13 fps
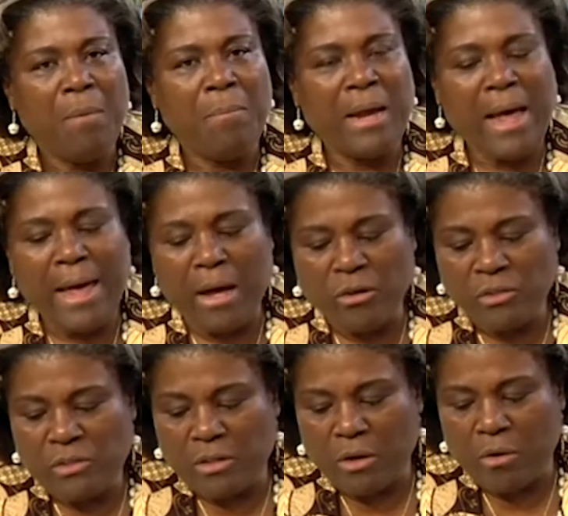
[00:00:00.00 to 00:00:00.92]
But I
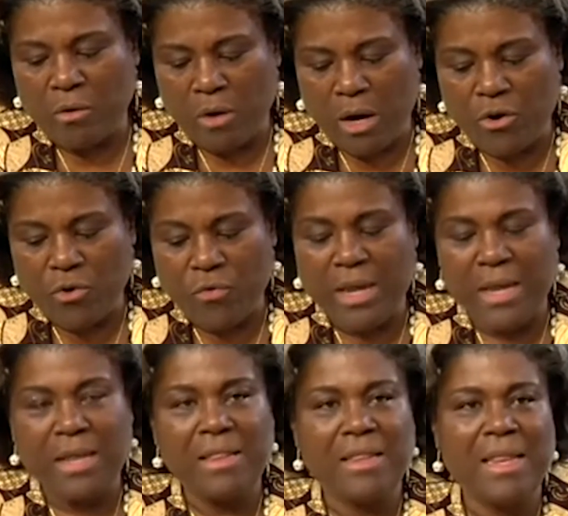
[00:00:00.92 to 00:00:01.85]
also
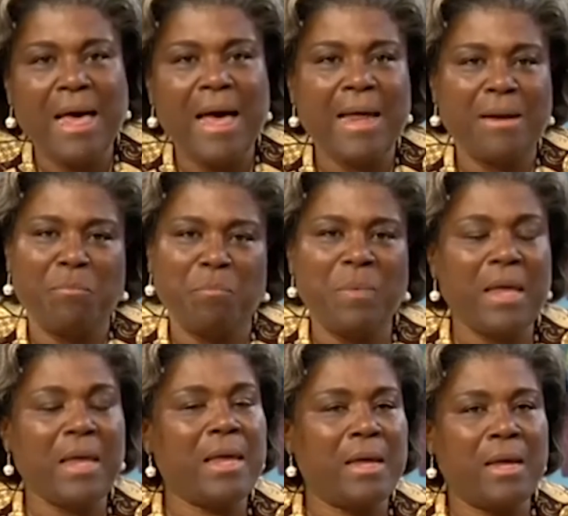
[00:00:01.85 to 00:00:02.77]
agree that
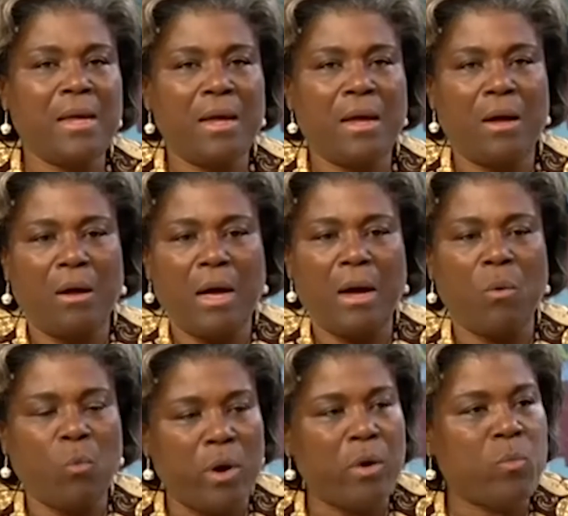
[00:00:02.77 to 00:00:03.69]
being
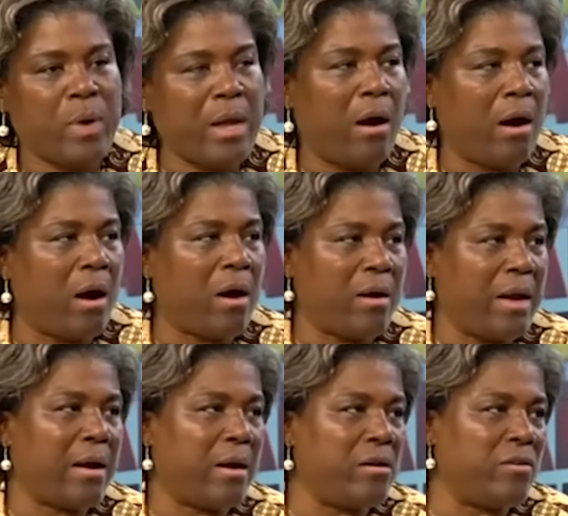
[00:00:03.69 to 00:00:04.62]
where we are
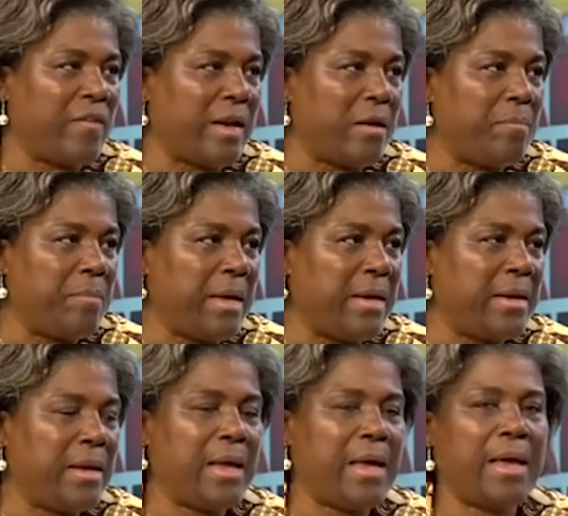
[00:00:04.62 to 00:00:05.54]
in our
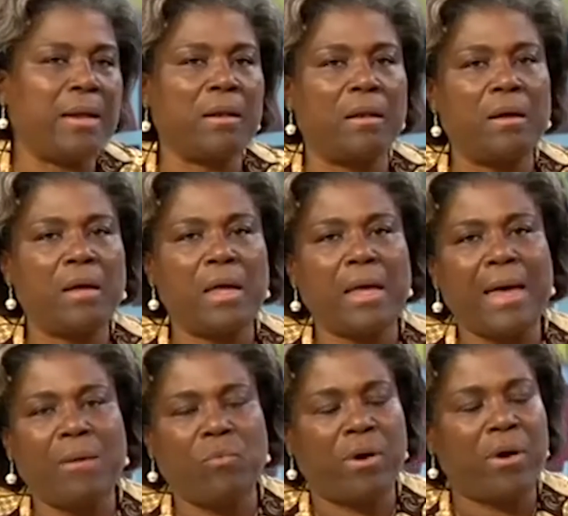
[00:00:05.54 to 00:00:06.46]
development and looking
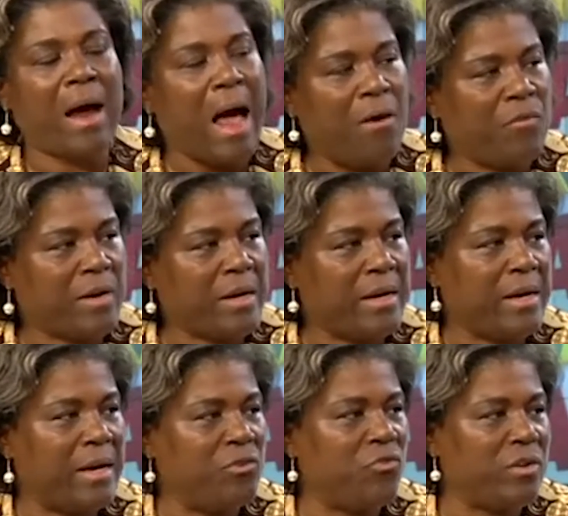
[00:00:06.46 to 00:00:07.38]
at where
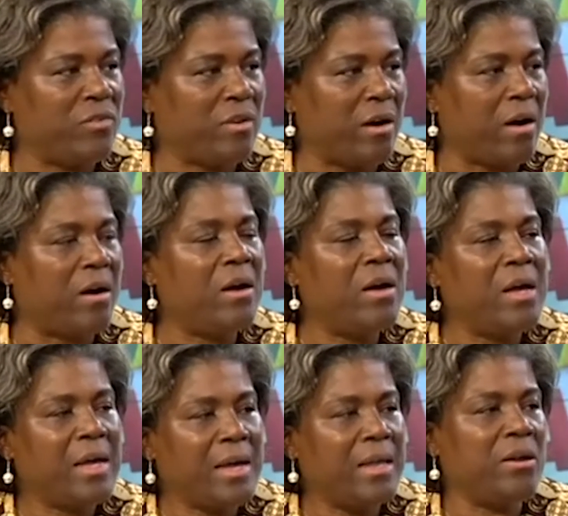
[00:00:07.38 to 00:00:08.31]
African countries are
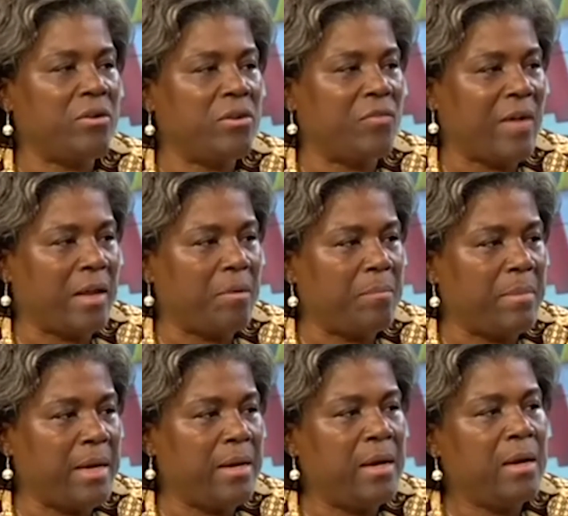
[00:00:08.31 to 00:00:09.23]
in their
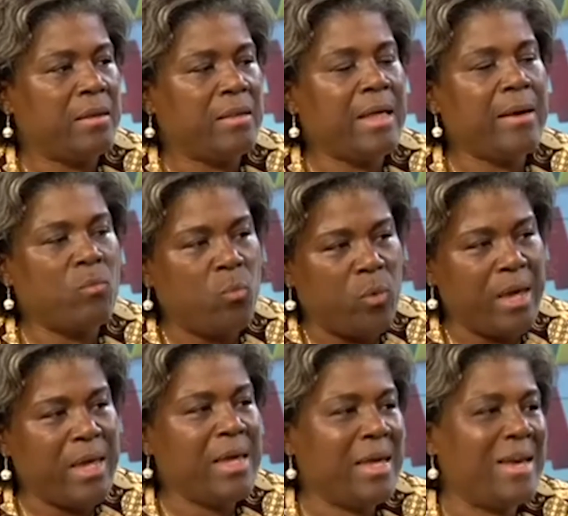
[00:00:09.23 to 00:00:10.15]
development, that
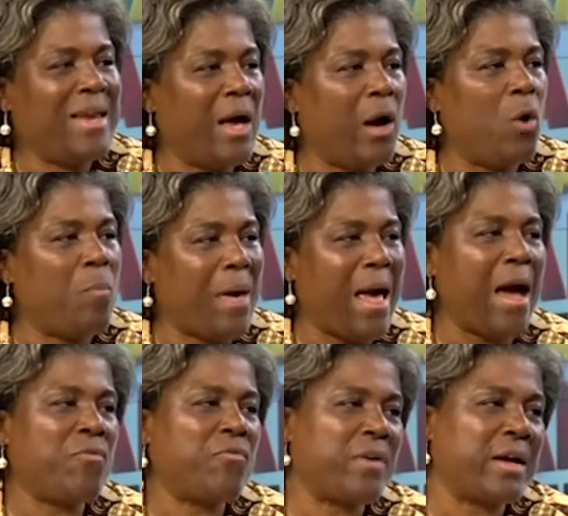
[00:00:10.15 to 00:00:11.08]
we can help
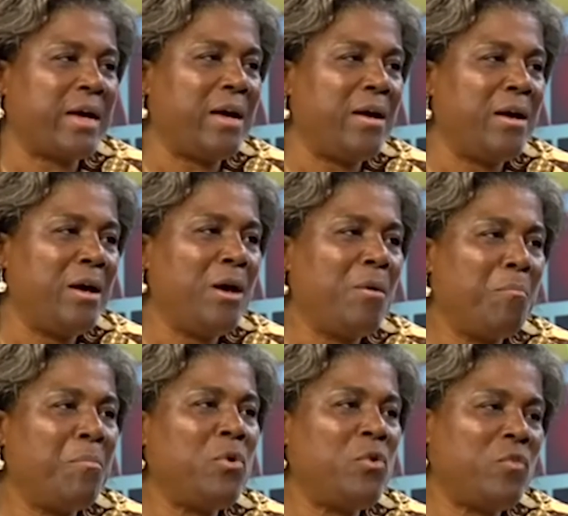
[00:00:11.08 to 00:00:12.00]
Africa
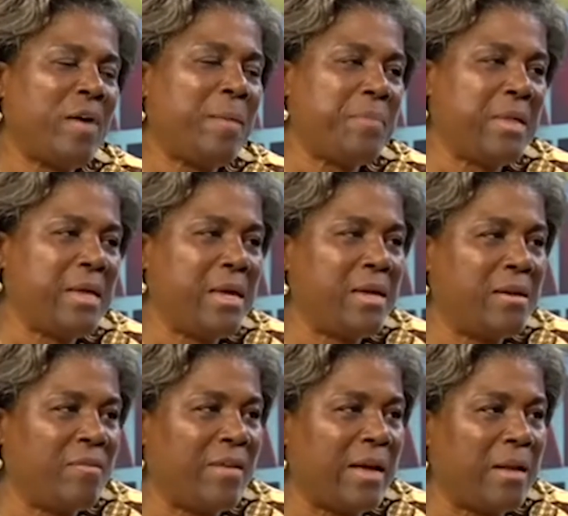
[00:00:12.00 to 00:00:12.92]
move up the
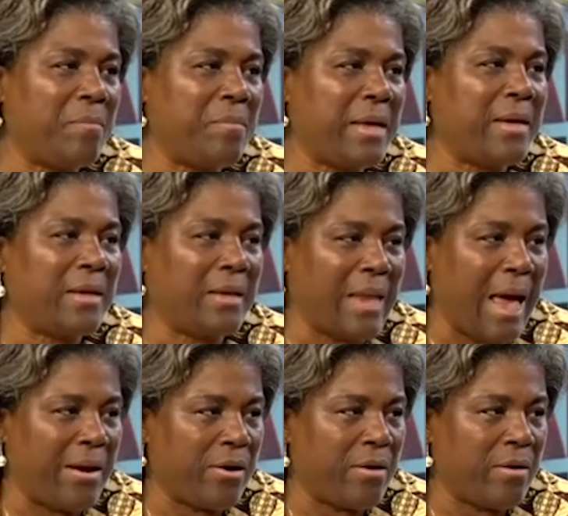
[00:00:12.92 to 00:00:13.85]
development
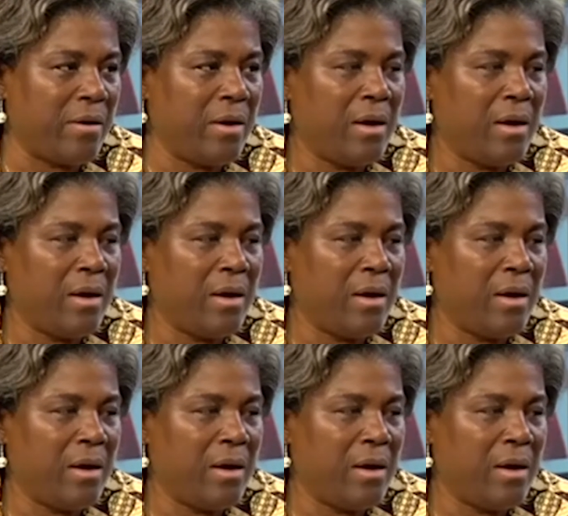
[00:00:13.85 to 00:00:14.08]
ladder.